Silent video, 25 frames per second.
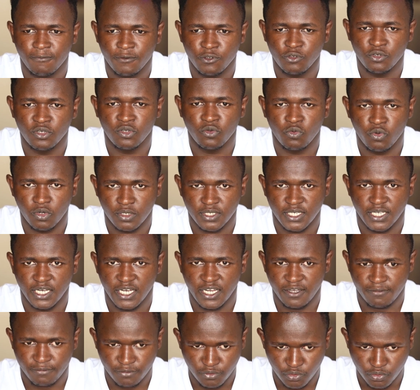doing what I
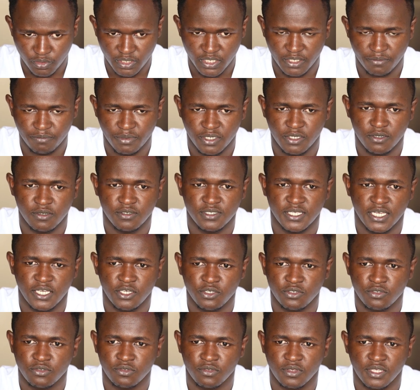love doing, because I
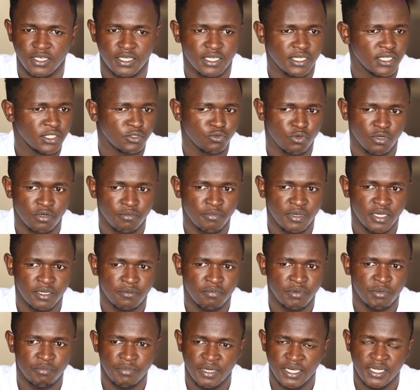used to think it won't
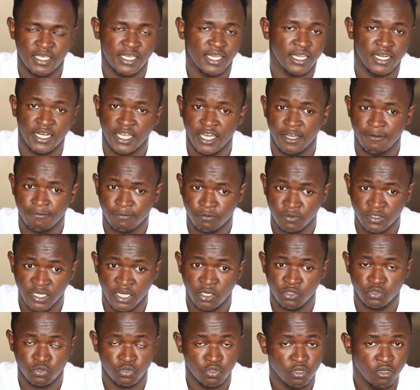make me money and I have
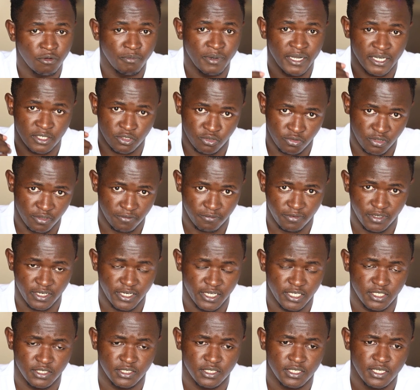now to go back to the
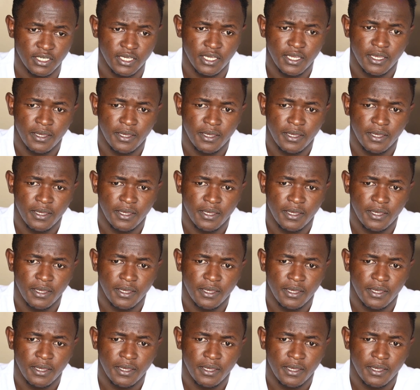village.